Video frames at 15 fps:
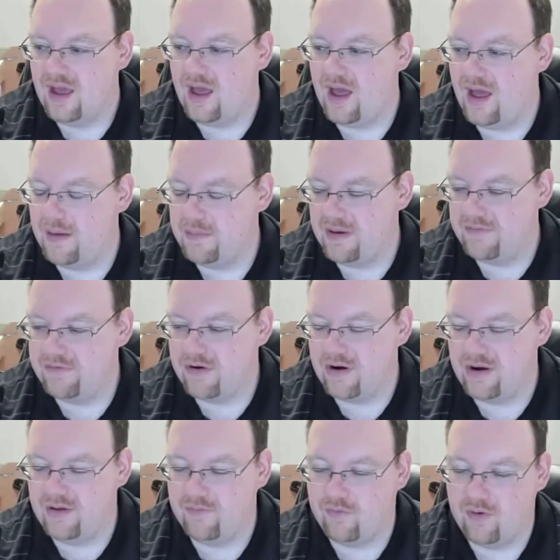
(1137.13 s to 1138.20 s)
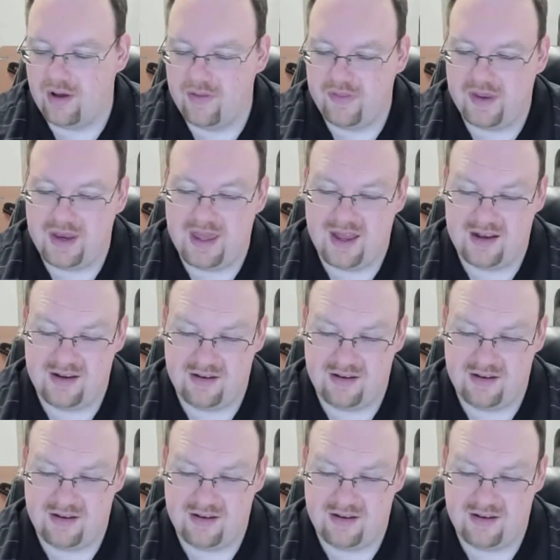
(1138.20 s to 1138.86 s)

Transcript: Um, I've heard of one that had